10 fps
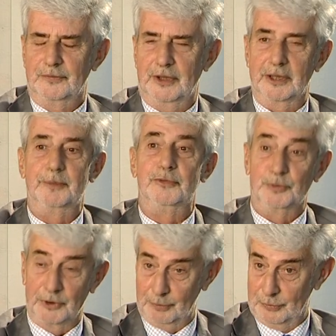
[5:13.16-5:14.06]
Cambridge
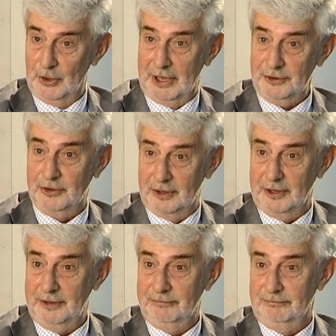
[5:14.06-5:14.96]
were
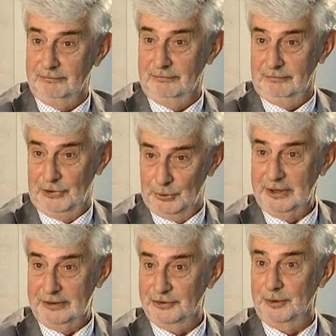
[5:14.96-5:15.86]
actually
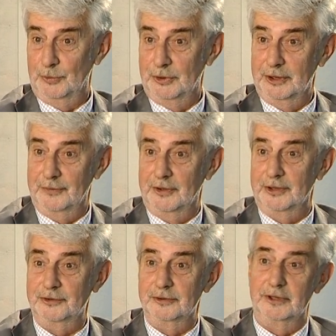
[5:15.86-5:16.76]
doing some work of that
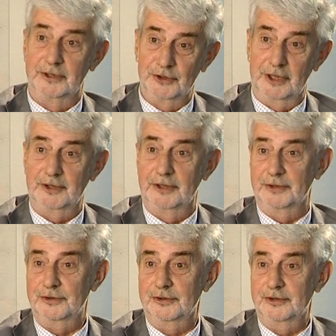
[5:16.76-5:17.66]
sort, like Jack
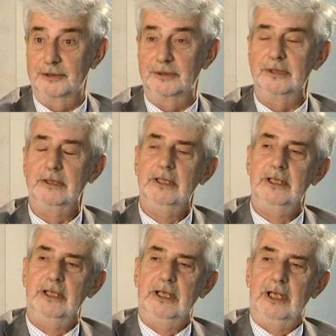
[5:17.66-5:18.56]
Dennett's and so
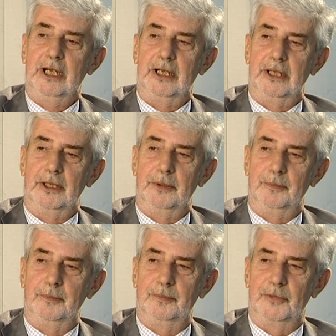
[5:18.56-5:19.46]

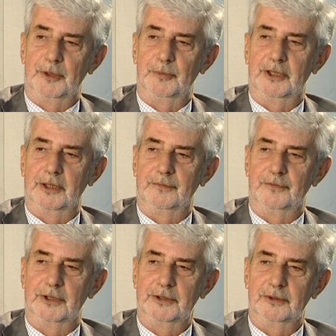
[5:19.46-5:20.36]
on. And it became
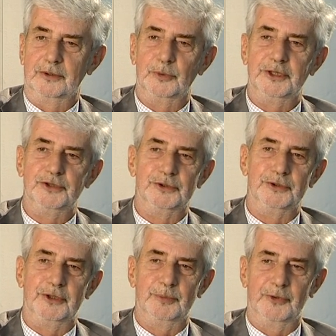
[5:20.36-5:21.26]
vital that we
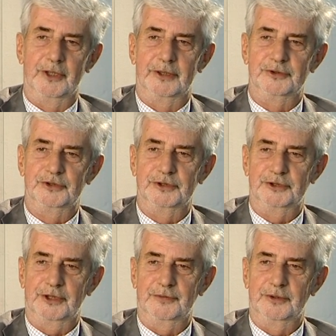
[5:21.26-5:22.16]
joined in with that
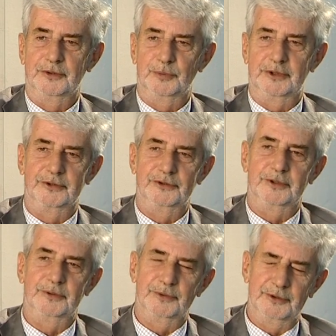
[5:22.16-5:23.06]
research effort as well. So
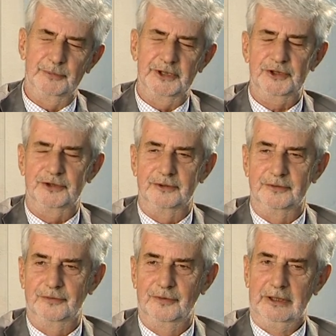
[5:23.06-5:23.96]
it was a mixture
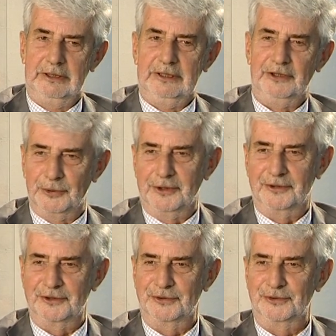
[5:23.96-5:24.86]
of doing
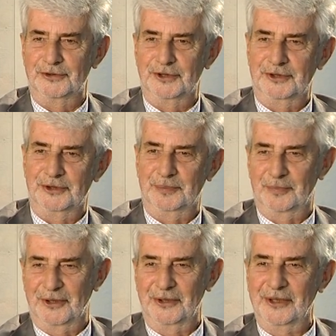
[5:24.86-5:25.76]
crystal structures,
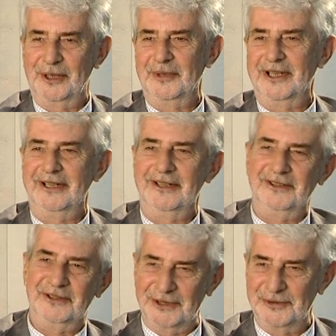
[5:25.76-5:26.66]
programming,
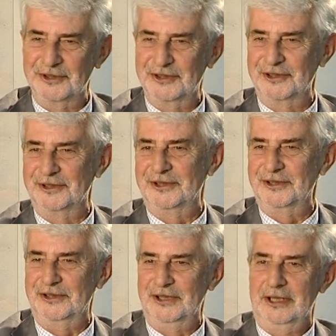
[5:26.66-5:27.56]
doing
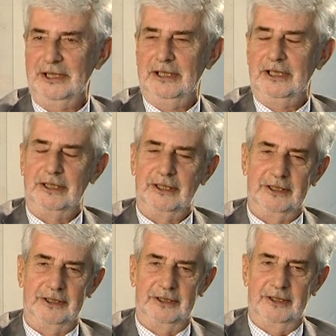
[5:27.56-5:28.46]
research,
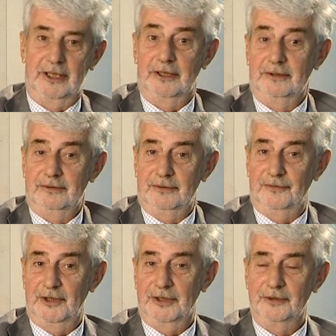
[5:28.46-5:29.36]
and a
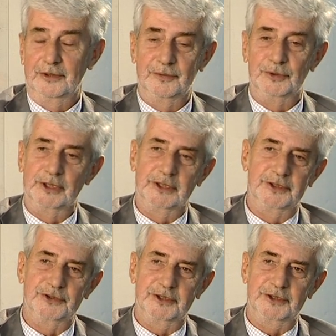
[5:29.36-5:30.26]
fair degree of
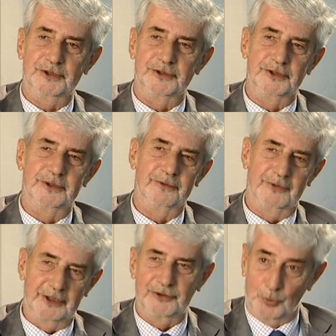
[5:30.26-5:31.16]
organisation. So
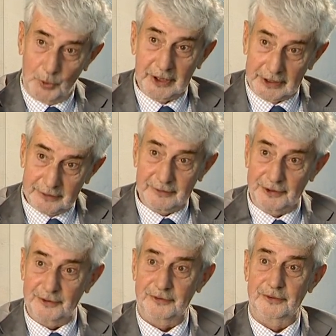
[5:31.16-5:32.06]
that's the way
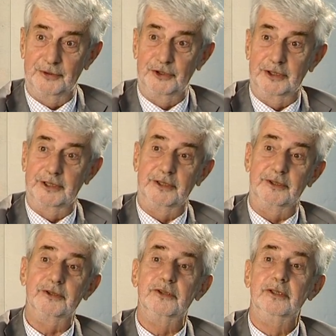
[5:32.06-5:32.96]
it sort of
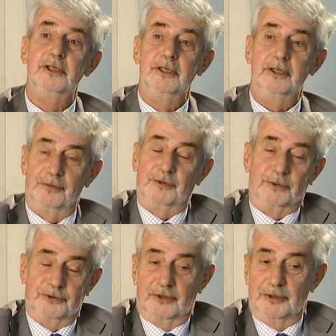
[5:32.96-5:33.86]
changed. And of
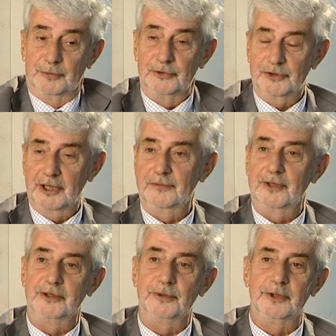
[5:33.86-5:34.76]
course, the number of staff
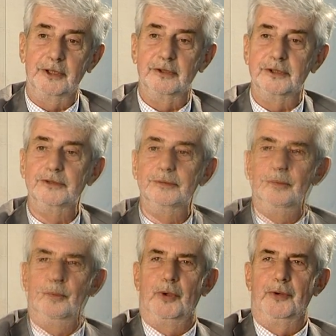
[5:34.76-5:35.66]
had to increase.
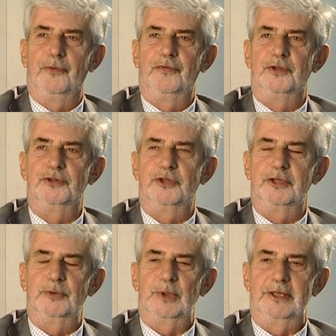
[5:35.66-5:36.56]
One of the first
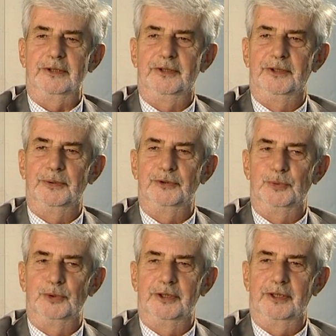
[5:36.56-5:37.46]
things we had to do is to
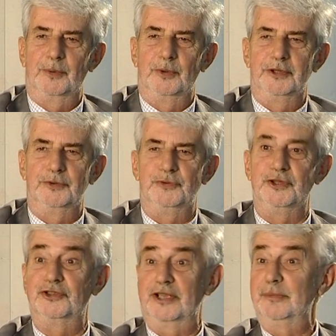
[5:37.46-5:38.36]
work out ways of
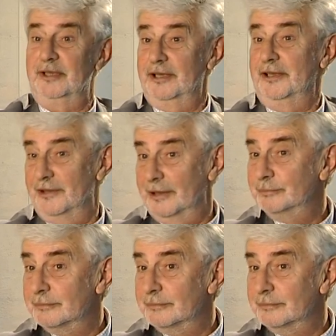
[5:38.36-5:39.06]
disseminating